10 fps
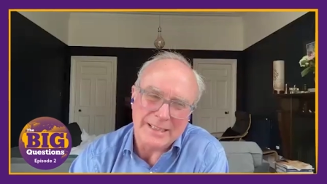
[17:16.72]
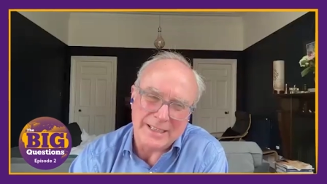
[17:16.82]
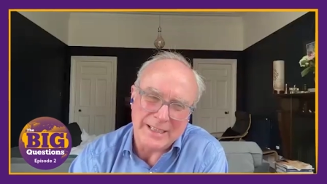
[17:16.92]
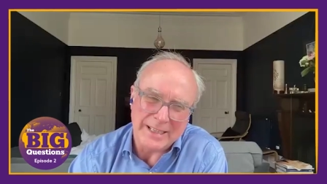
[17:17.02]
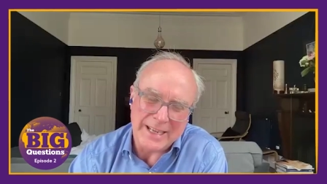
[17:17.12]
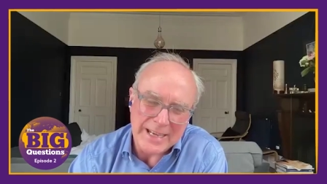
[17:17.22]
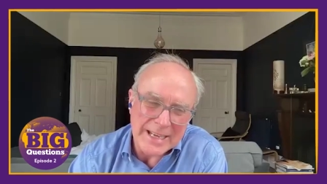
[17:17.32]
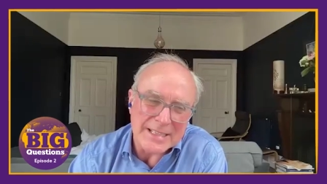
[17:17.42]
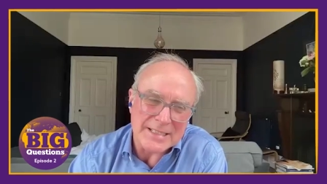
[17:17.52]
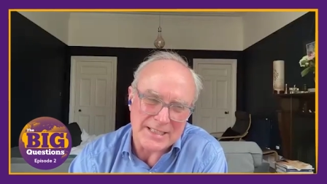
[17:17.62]
it, it,
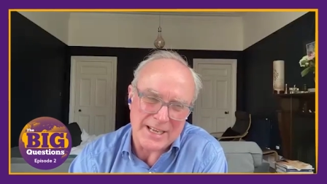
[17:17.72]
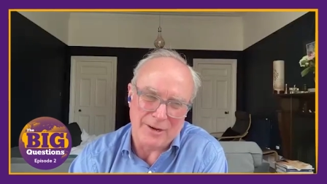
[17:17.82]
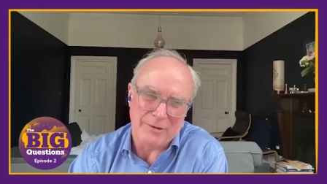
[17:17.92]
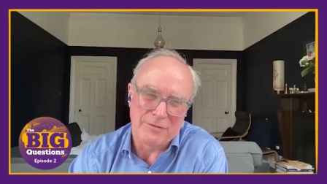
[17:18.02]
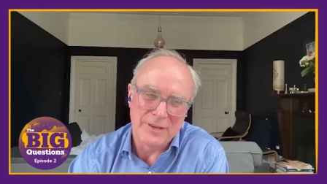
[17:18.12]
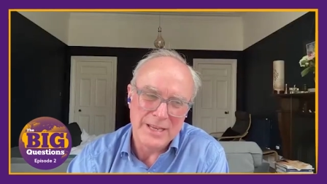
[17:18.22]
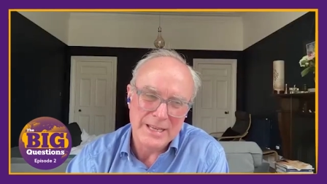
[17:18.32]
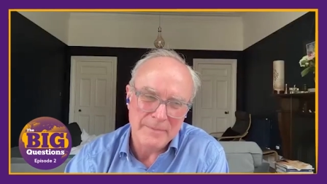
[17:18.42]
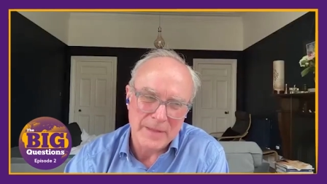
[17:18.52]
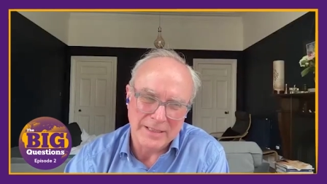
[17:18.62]
it, in
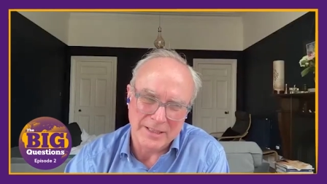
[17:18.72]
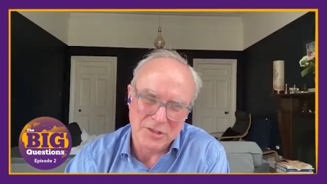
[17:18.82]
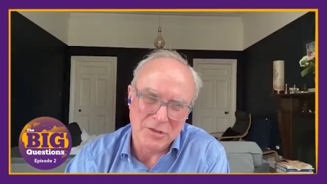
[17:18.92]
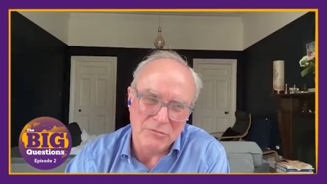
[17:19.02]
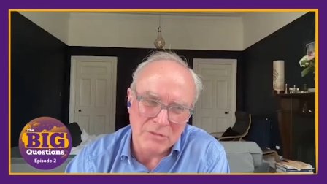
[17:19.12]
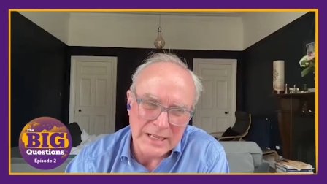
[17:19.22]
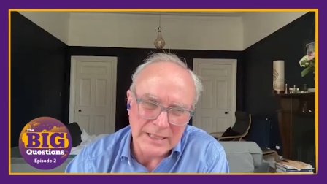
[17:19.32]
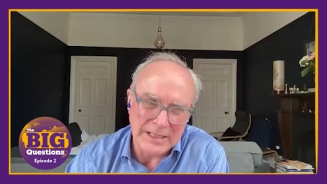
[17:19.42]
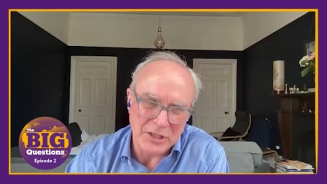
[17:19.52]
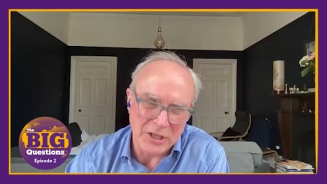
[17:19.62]
itself it
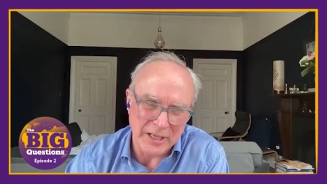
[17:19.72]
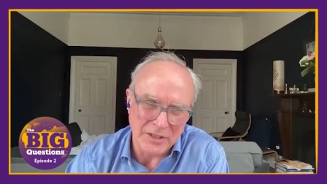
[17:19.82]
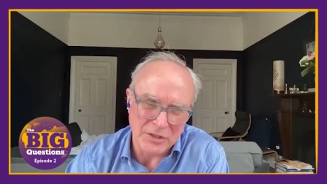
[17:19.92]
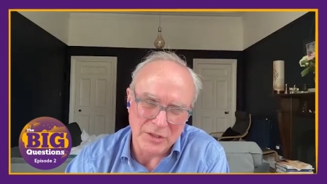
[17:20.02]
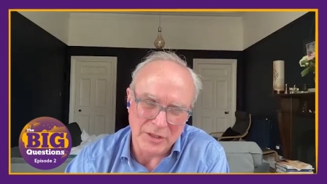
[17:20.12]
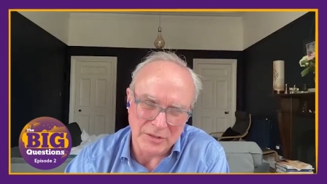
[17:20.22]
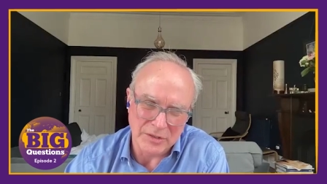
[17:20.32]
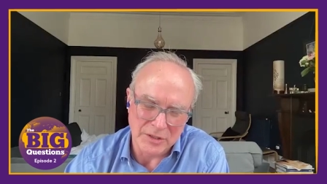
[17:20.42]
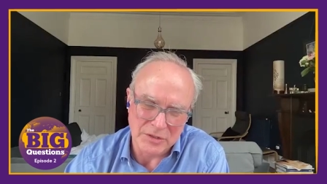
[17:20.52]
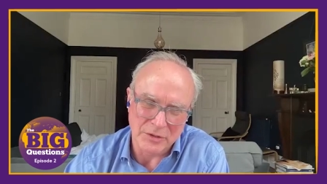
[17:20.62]
doesn't really
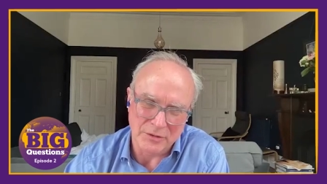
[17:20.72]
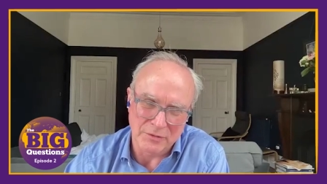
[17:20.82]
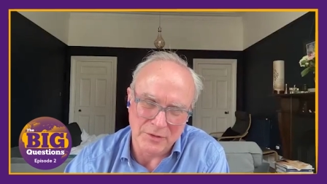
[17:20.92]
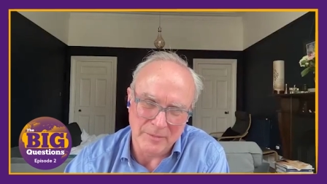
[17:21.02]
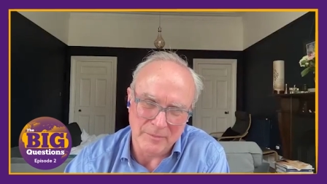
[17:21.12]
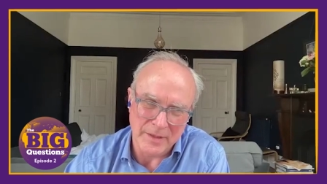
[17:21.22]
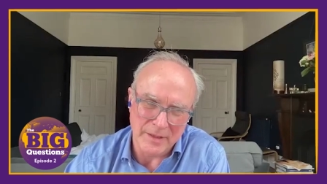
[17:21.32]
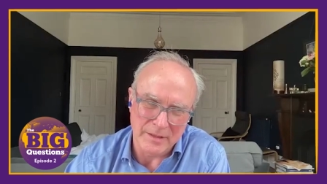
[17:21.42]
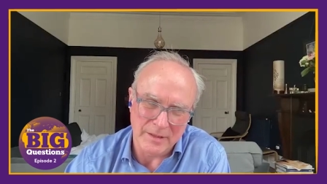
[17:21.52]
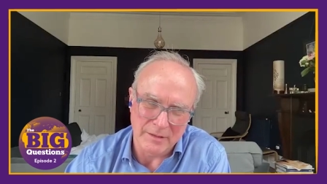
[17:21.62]
change the, the sort of
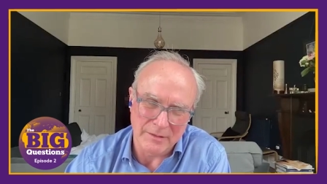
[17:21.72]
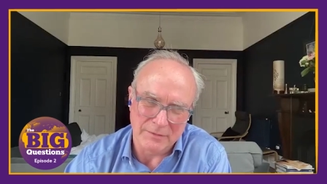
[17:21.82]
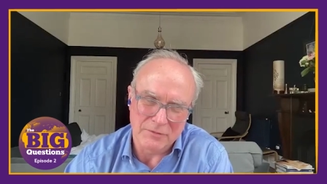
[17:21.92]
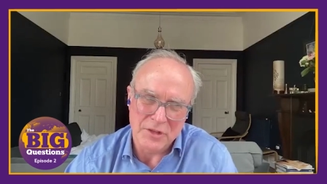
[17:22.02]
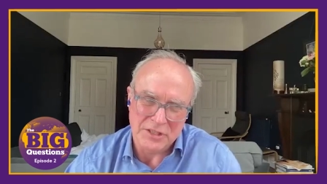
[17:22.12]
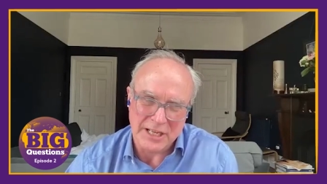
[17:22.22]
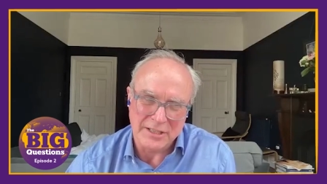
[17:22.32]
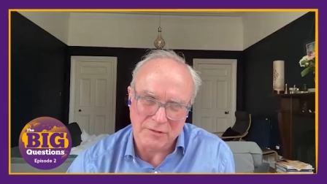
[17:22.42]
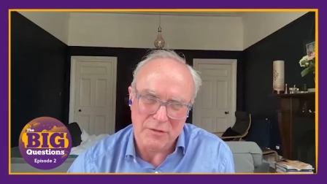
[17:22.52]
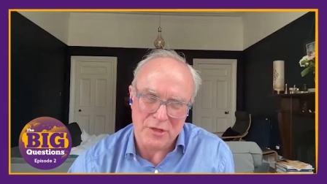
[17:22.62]
um, the,
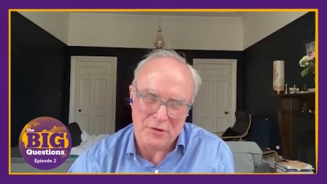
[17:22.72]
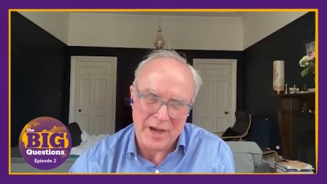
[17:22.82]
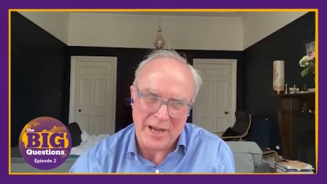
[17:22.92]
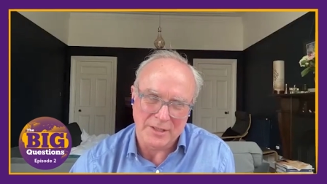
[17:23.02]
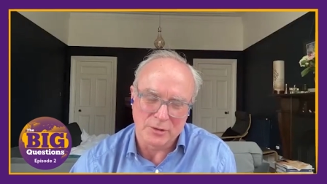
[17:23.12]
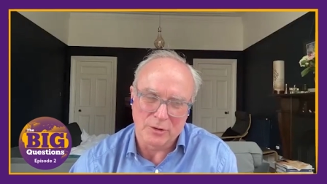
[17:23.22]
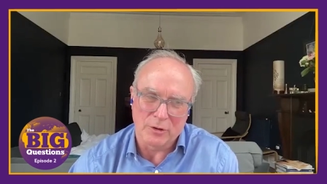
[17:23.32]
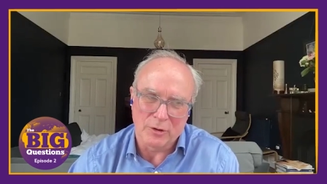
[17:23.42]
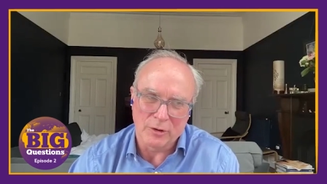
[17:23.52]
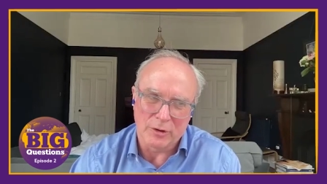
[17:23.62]
the, the, sense of
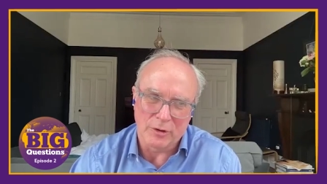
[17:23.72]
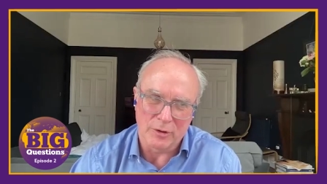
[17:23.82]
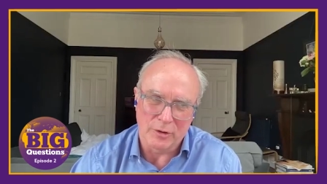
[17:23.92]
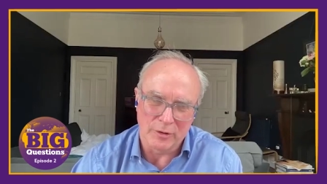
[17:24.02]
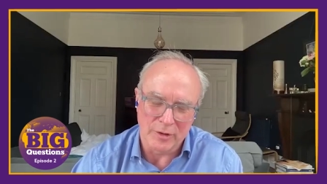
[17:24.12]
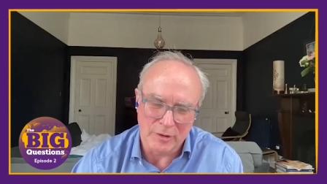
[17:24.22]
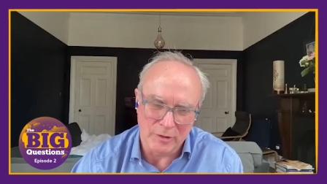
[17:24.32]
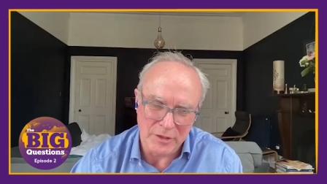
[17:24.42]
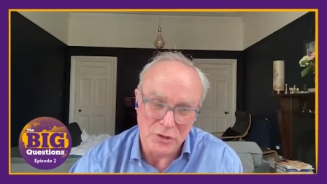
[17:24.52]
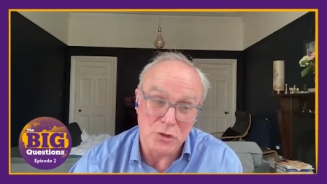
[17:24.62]
threat or or, or,
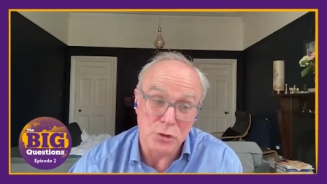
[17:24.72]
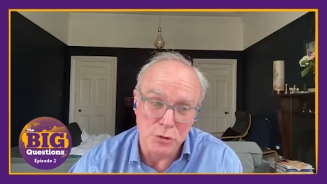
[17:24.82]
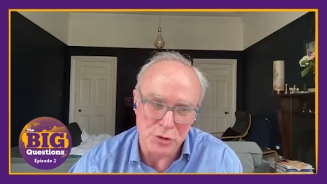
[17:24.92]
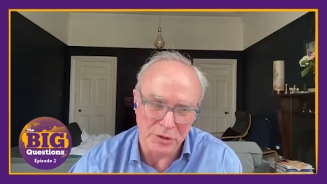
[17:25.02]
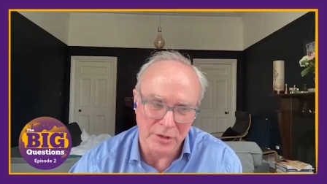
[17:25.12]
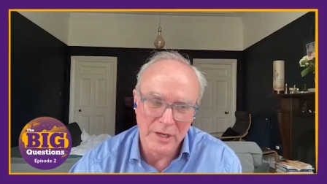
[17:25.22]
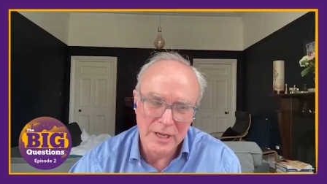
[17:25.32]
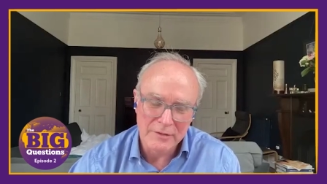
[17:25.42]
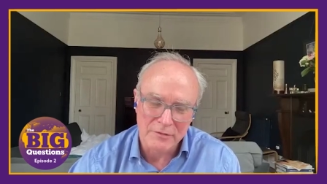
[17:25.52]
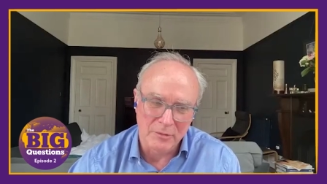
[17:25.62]
or, or
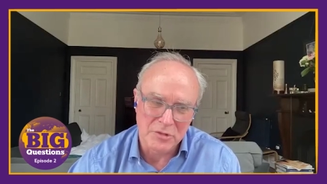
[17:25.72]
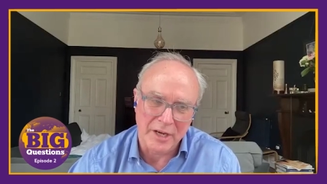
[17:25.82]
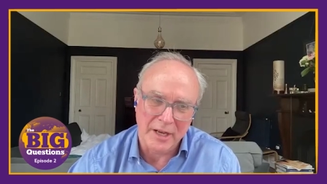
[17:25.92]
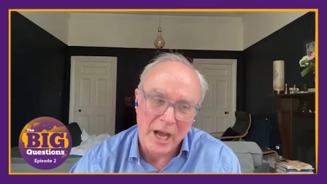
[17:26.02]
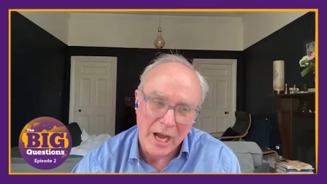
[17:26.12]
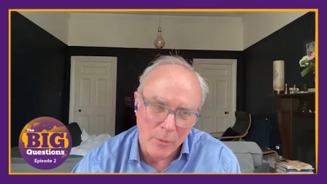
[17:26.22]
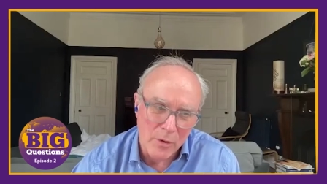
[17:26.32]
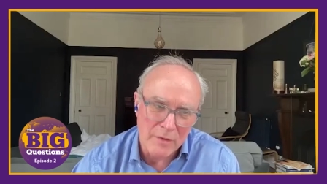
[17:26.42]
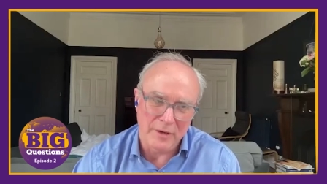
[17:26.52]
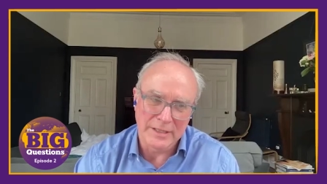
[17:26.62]
intrusion from
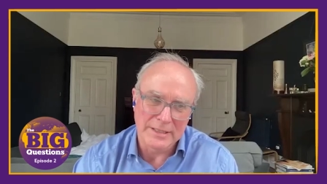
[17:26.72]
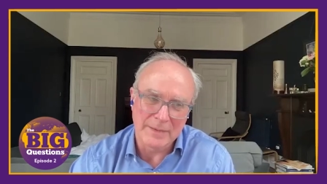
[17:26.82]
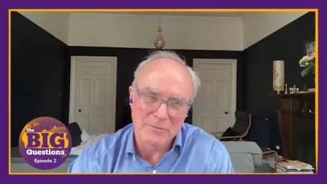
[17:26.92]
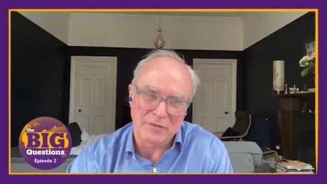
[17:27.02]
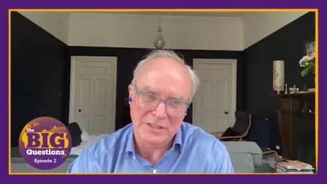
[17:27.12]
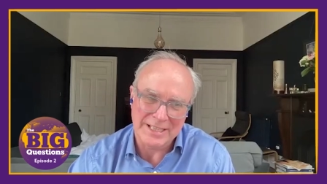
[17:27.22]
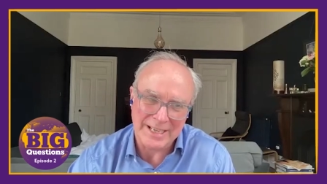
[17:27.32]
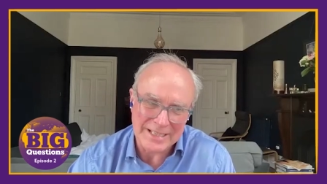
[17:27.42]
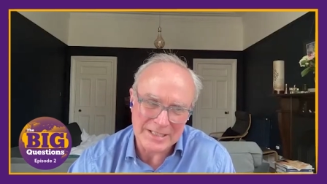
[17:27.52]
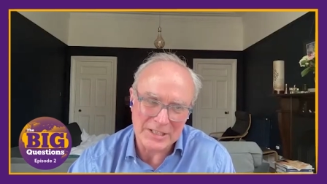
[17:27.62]
China. However, in
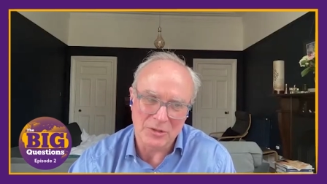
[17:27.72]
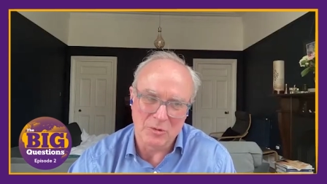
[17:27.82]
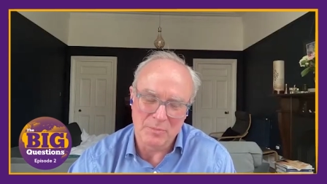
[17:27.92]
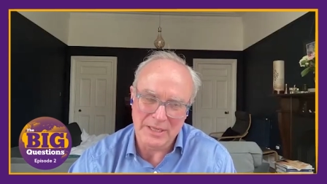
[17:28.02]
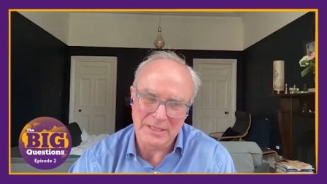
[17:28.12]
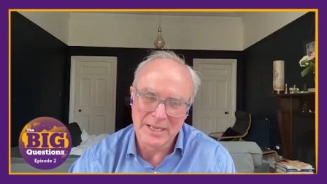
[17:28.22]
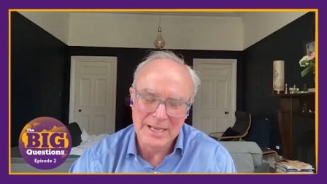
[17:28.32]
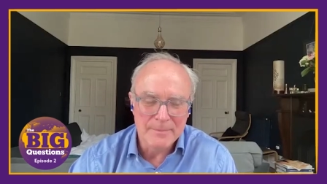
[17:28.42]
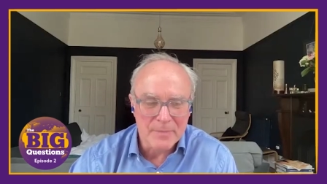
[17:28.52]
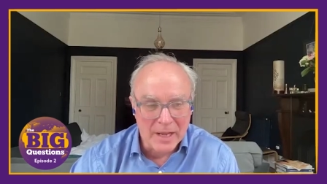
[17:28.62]
terms of a tactical
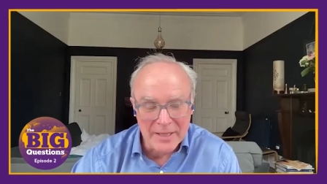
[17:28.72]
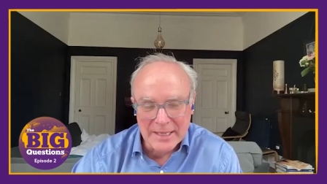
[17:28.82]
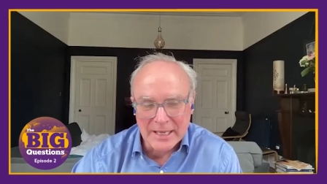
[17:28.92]
piece,